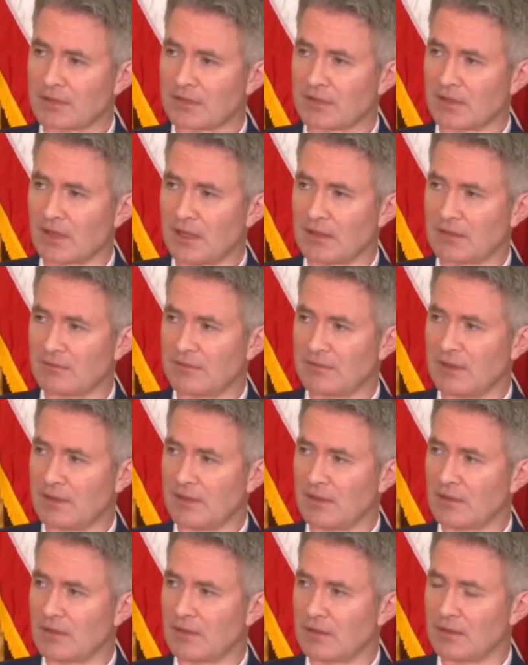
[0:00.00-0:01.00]
the size of
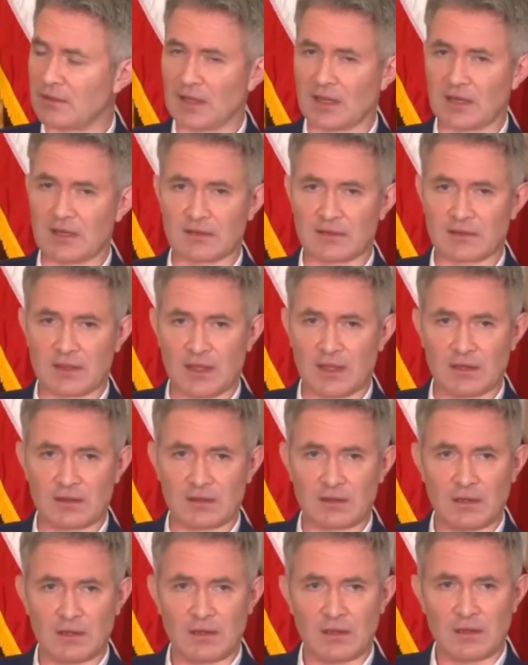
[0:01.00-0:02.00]
the United
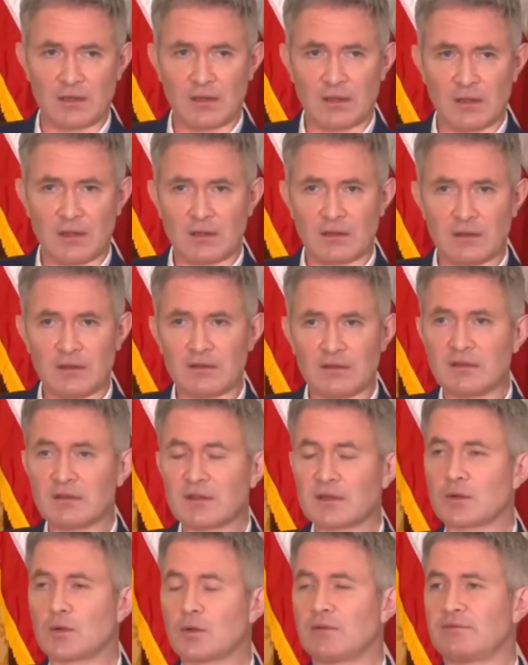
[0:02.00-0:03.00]
States, this was
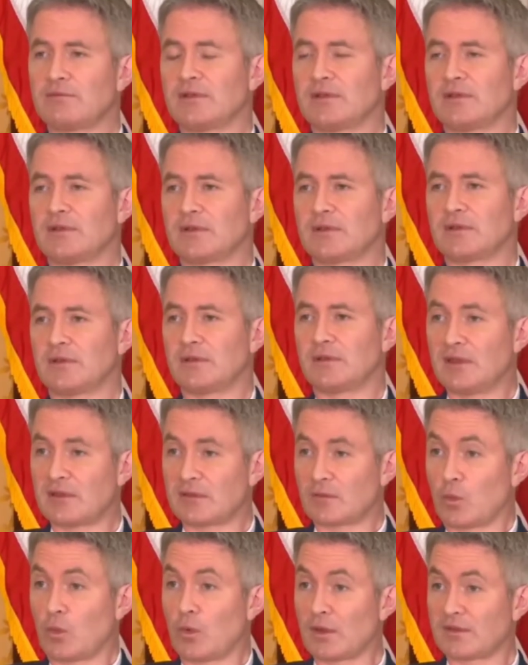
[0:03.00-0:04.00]

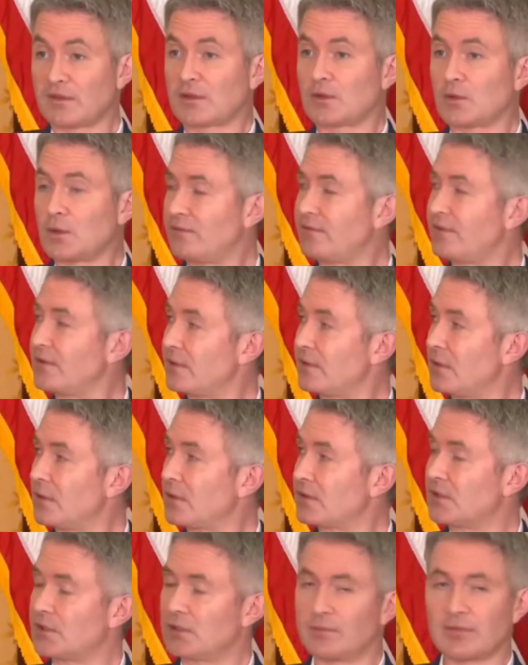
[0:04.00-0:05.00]
equivalent on
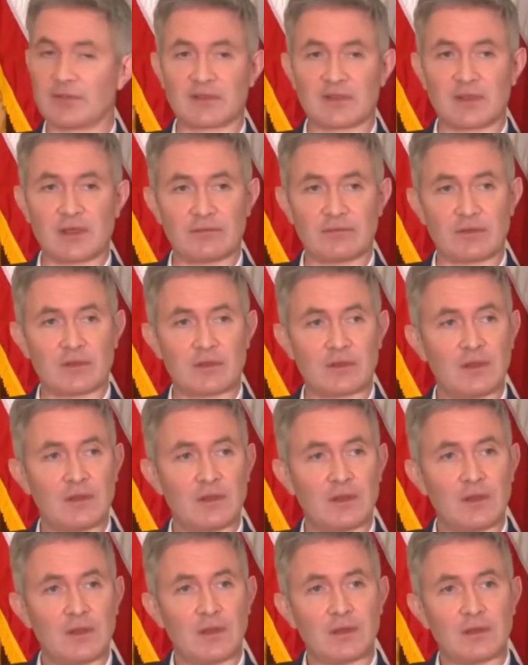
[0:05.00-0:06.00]
October the 7th
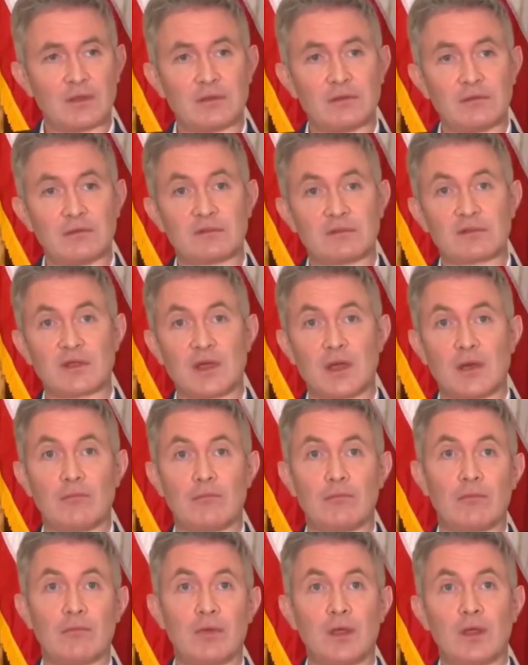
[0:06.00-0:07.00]
to
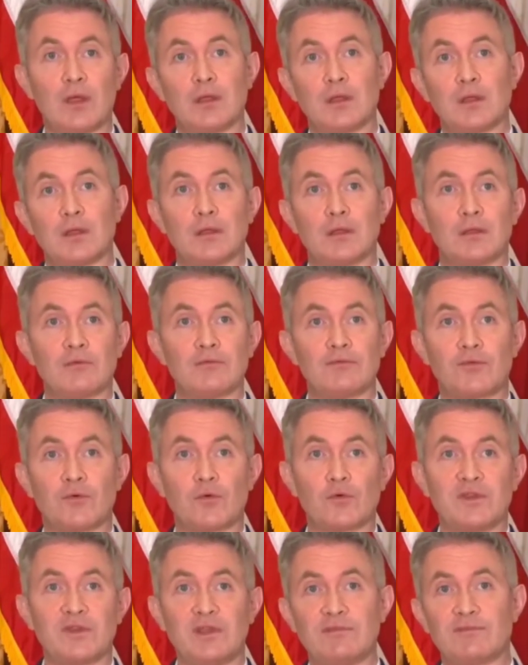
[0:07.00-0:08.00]
some
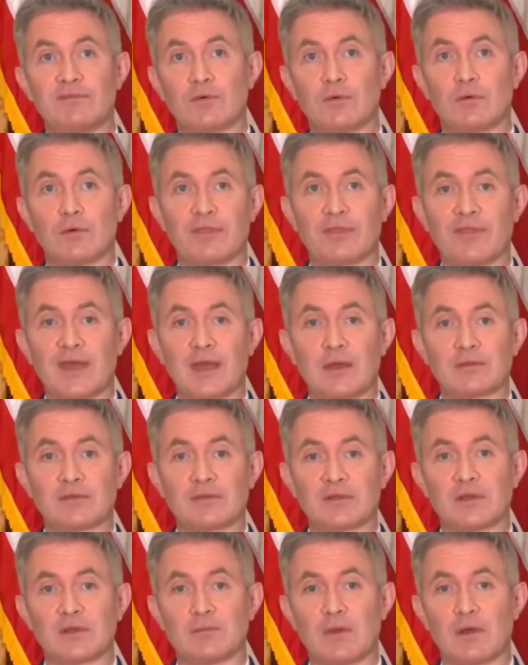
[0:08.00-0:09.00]

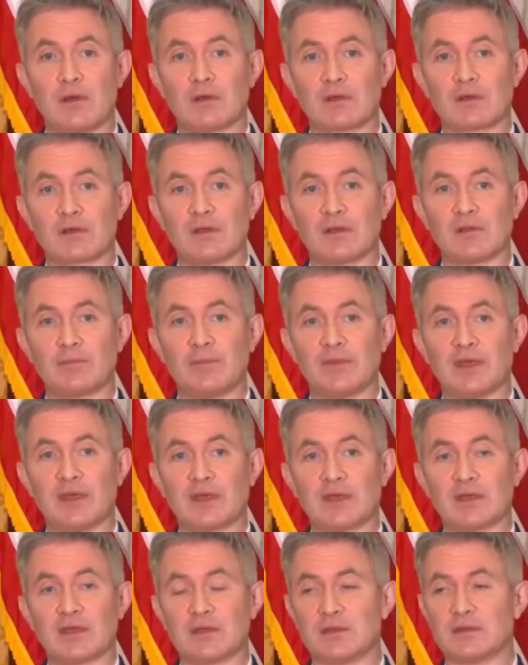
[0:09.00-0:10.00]
44,000 Americans
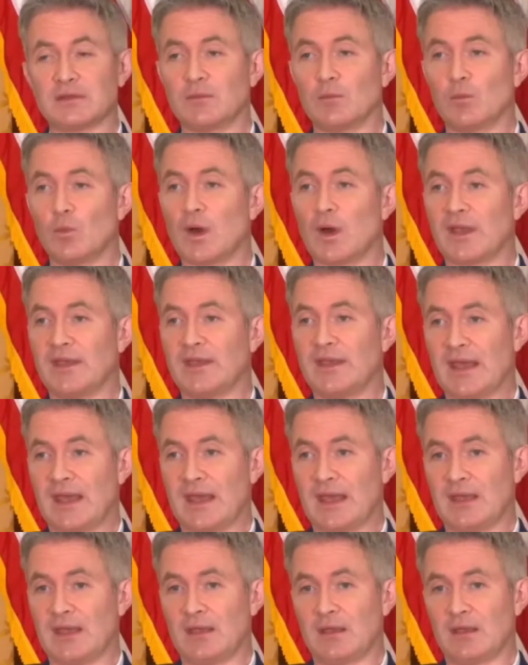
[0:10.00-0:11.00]
being killed in one
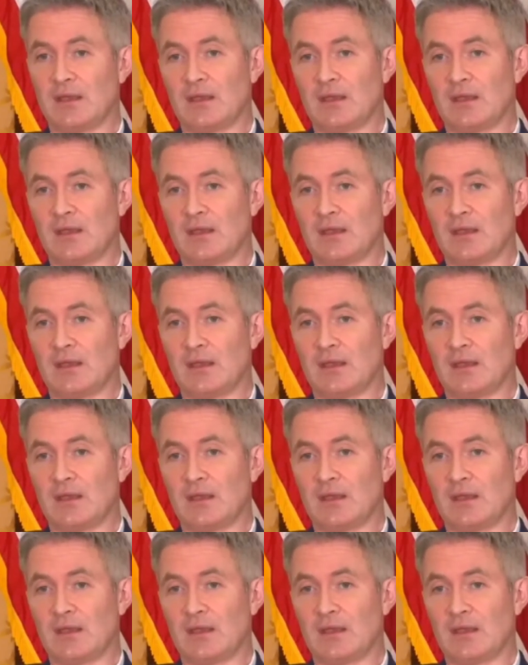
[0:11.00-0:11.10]
day